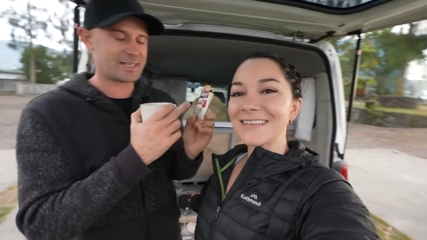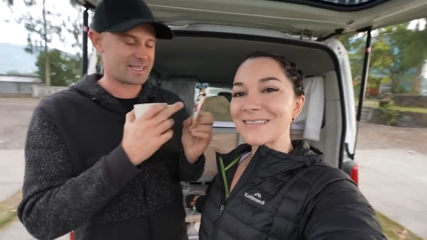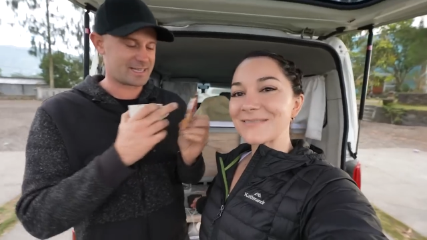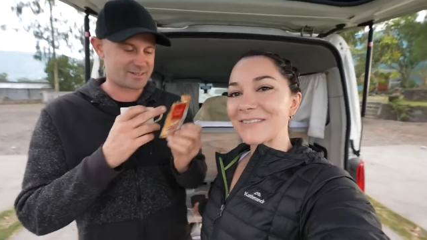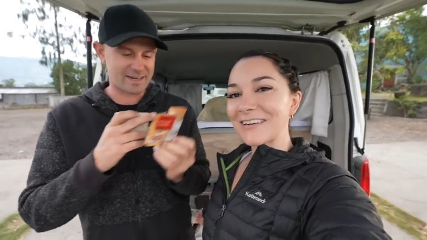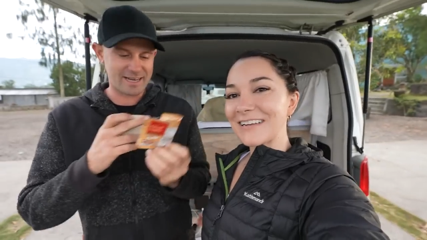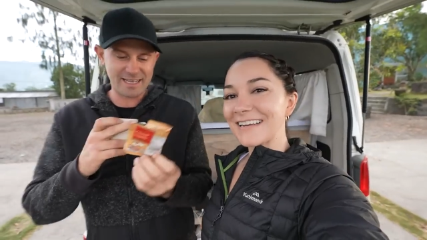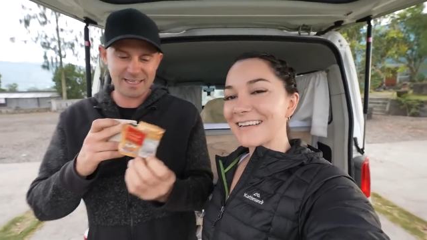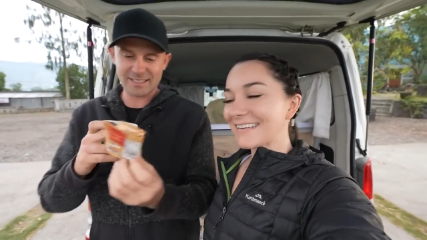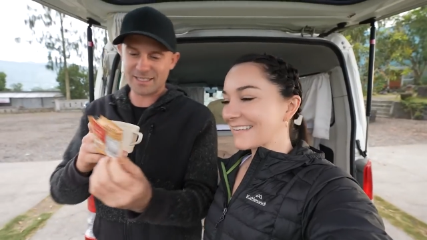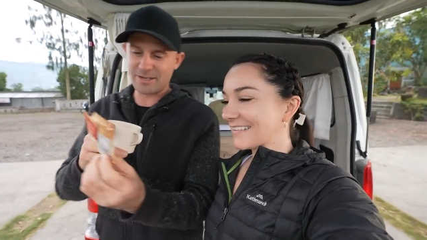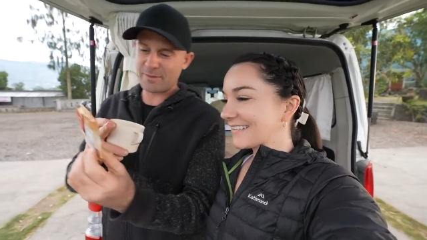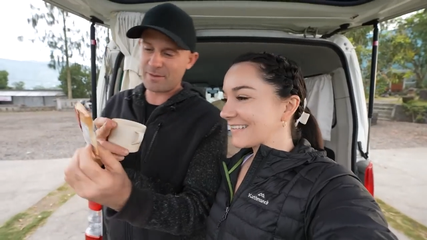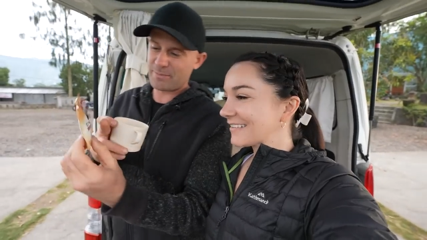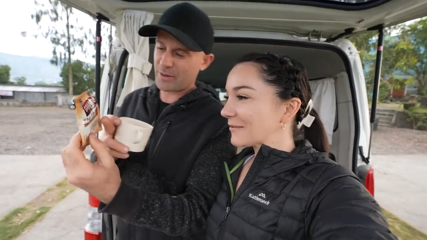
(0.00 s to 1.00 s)
Speaker 1: this, morning. ready?
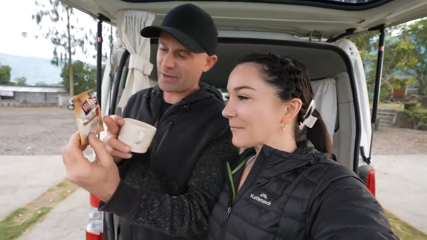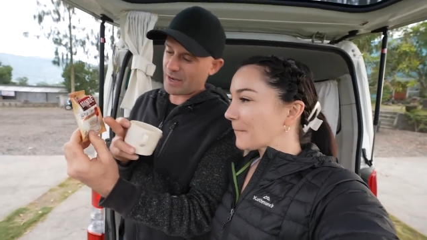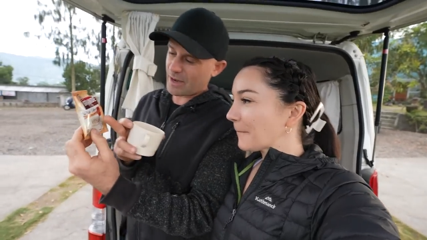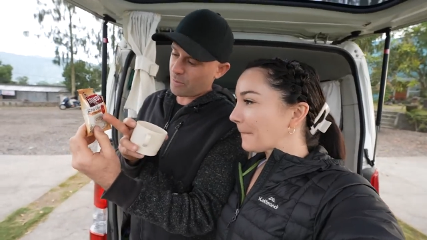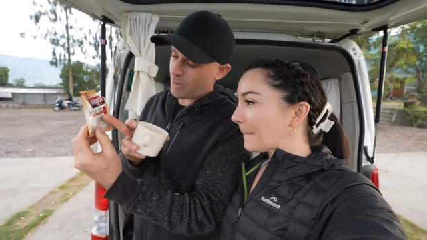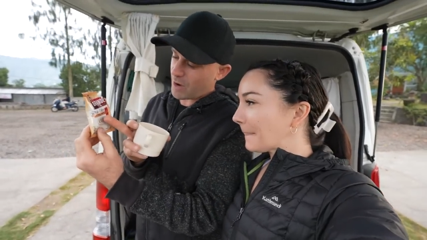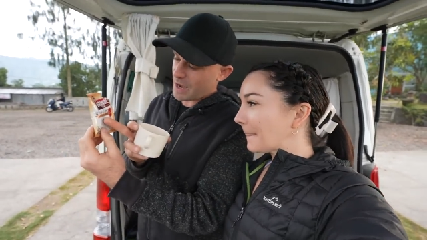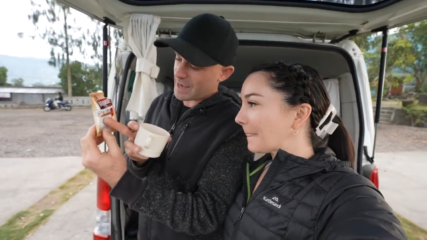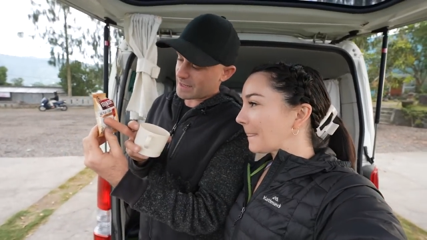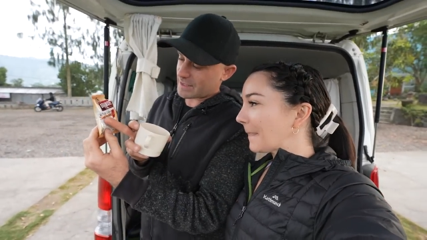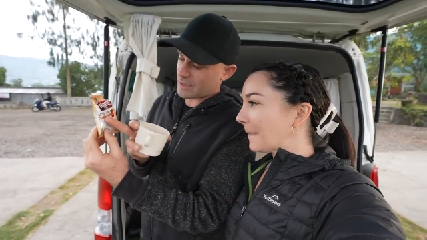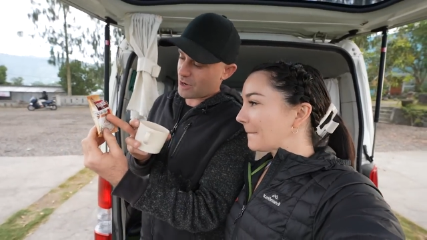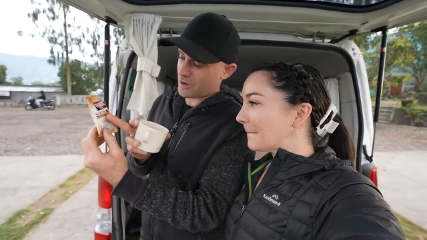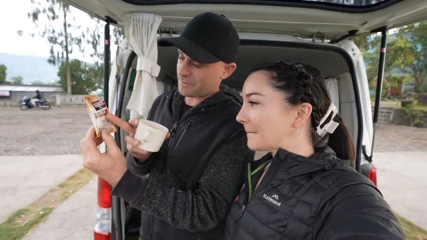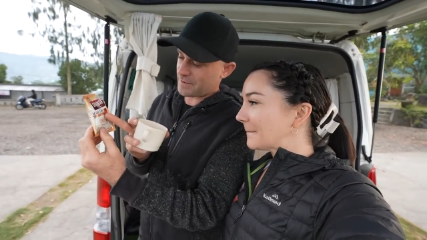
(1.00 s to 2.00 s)
So we bought a white
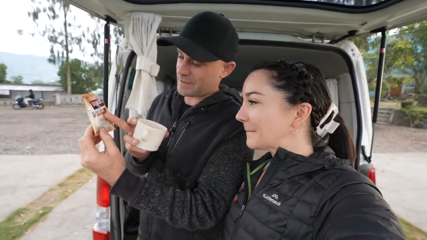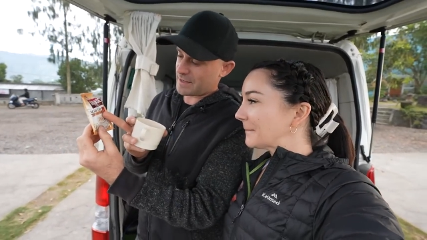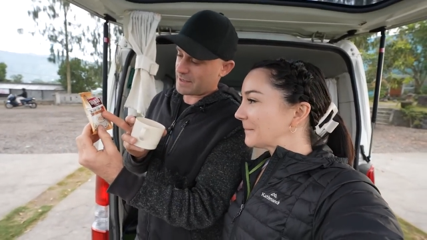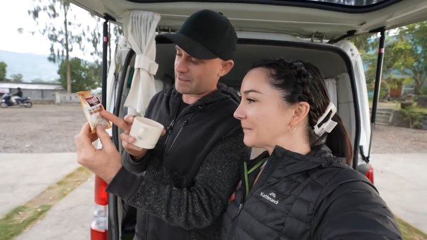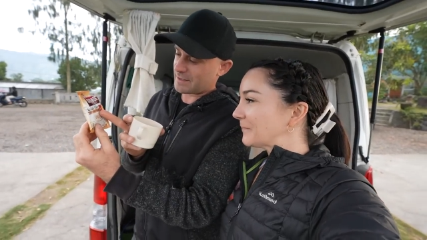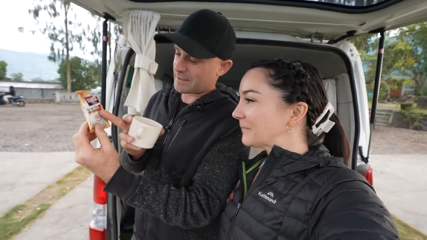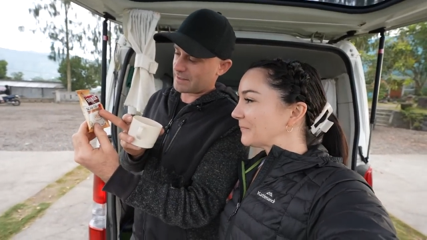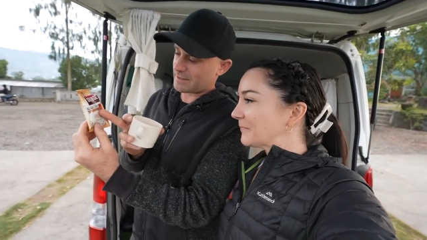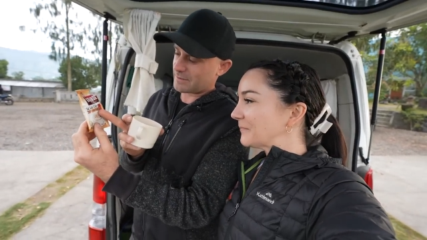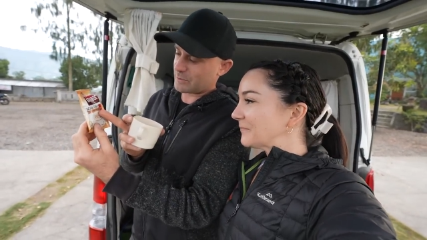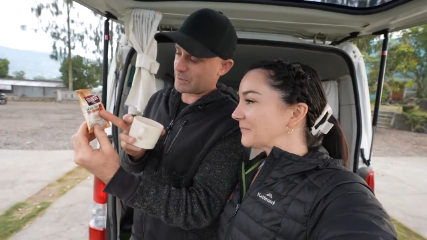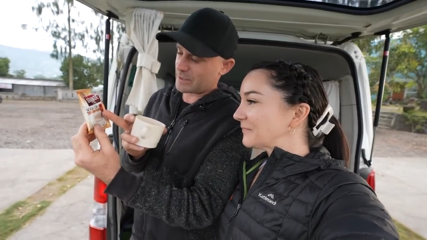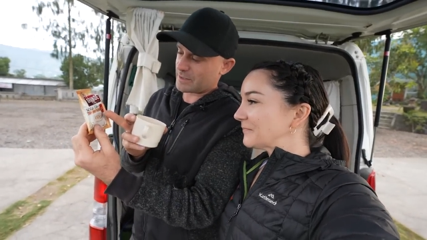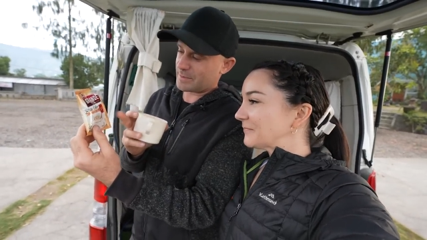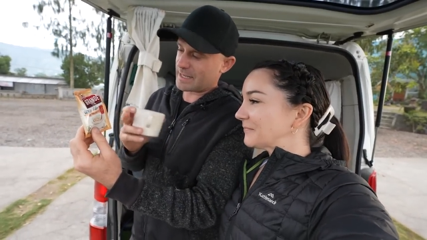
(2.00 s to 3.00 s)
coffee,
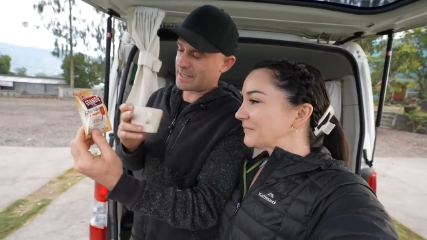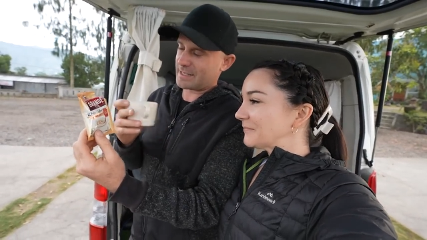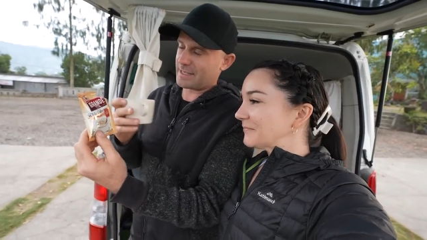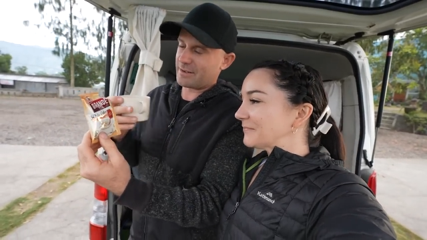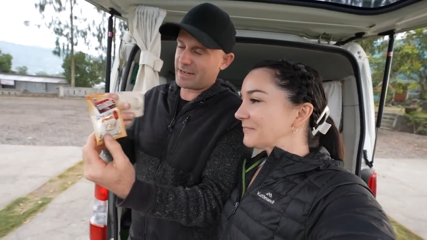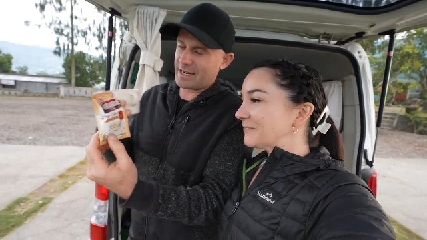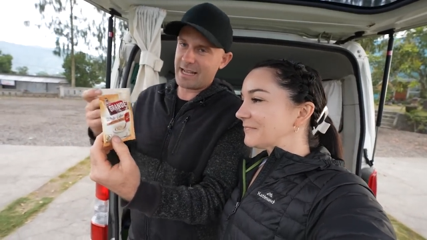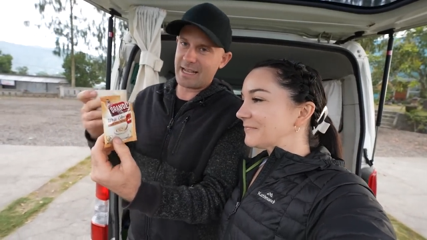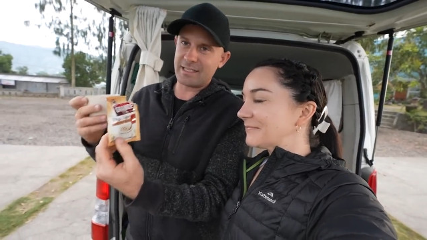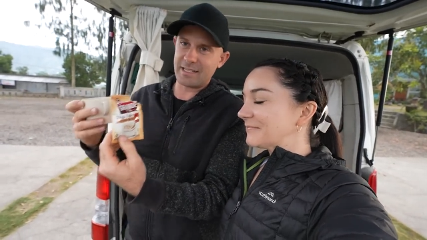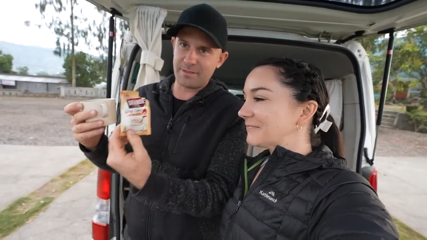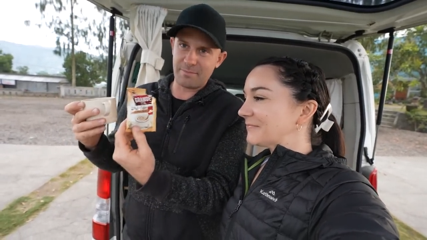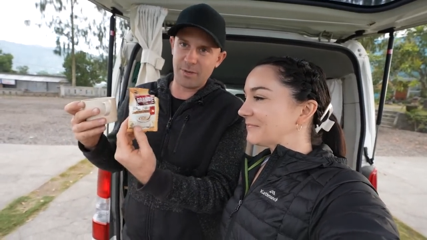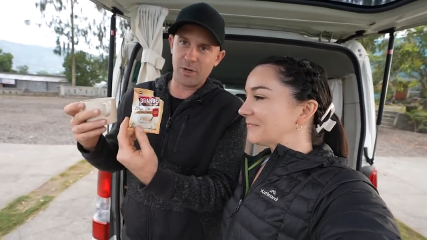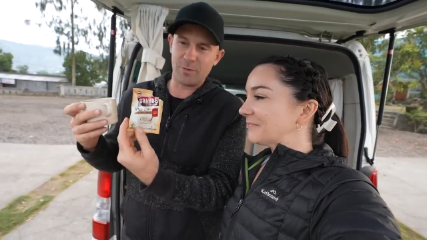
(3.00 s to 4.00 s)
which I'm guessing already has
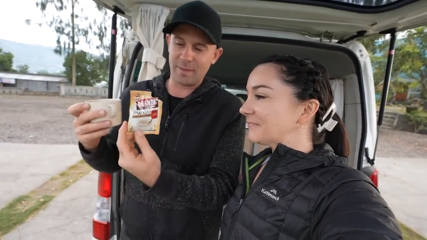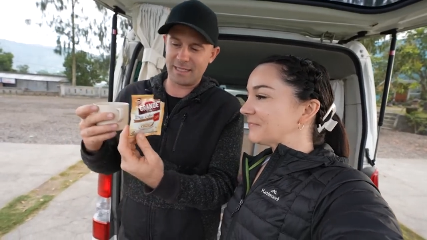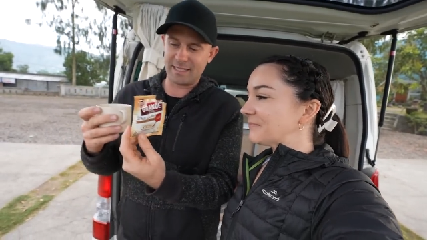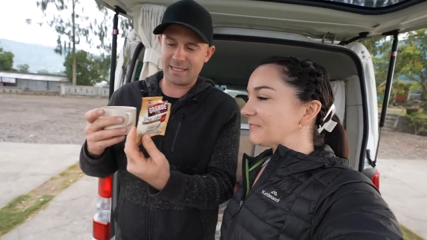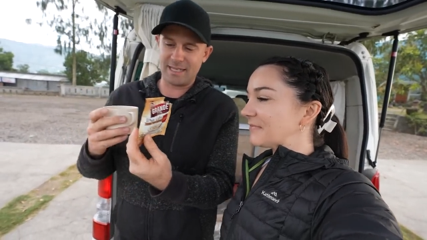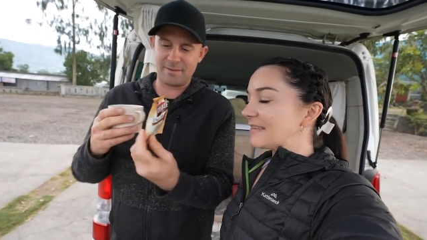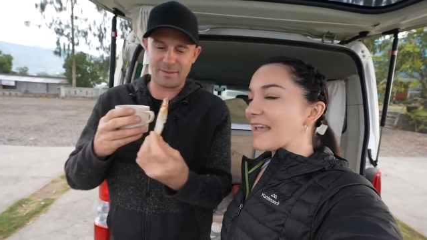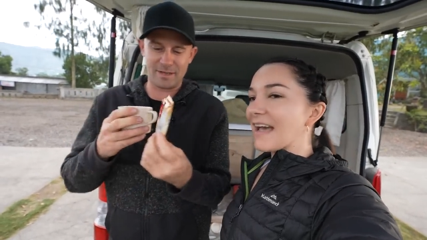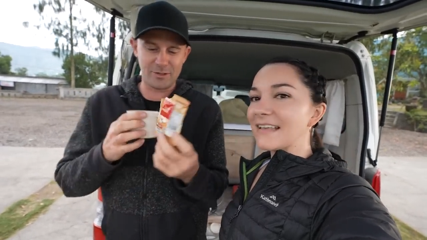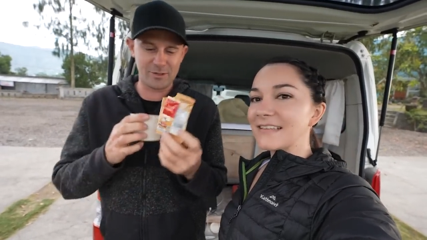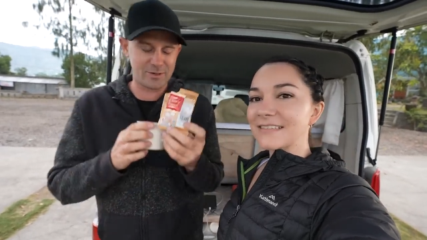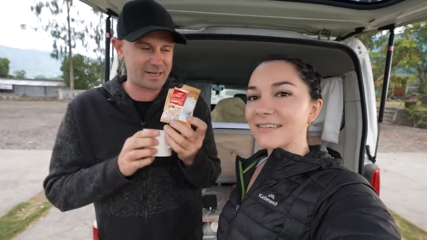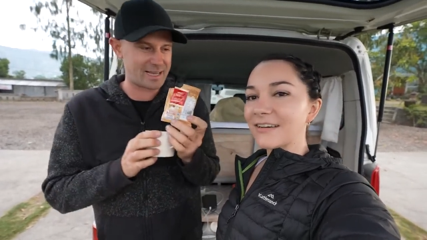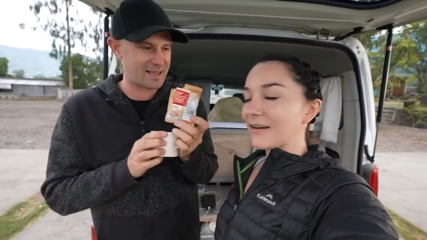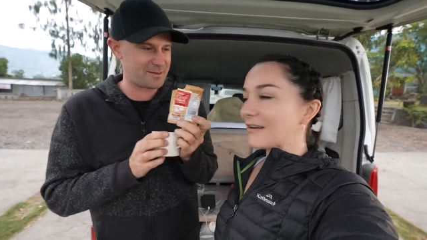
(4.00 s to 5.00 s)
its milk mixed in. Yeah,
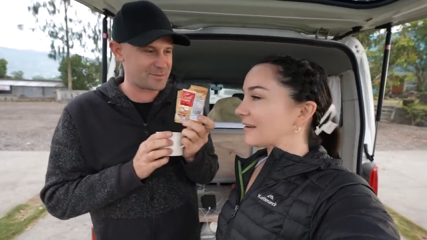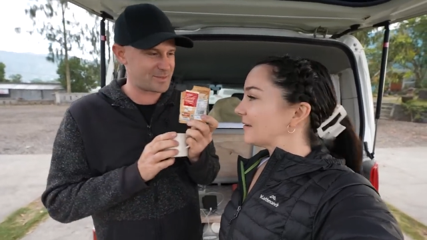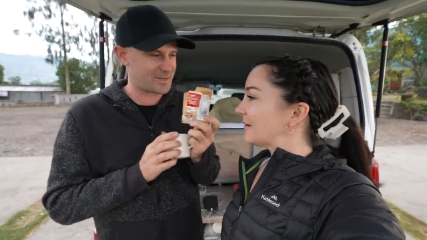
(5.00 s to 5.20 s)
look what it comes with